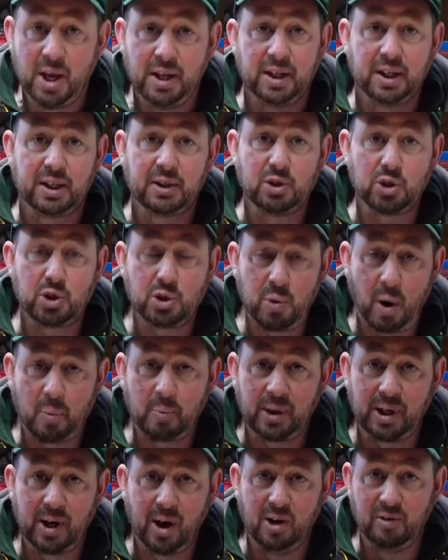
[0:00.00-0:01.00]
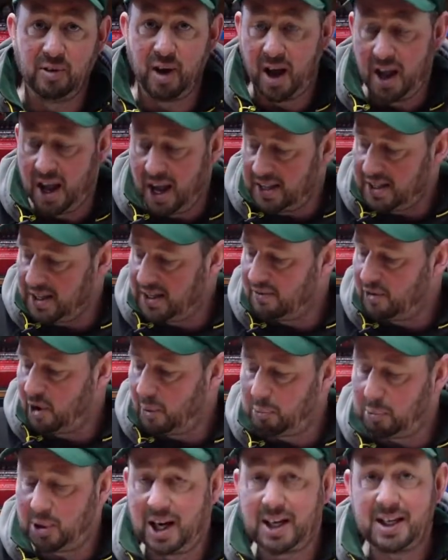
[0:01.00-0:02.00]
you can just swap it over and then you've
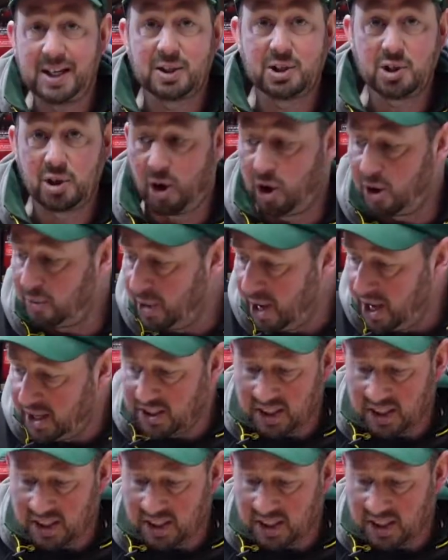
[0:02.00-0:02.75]
got plenty of time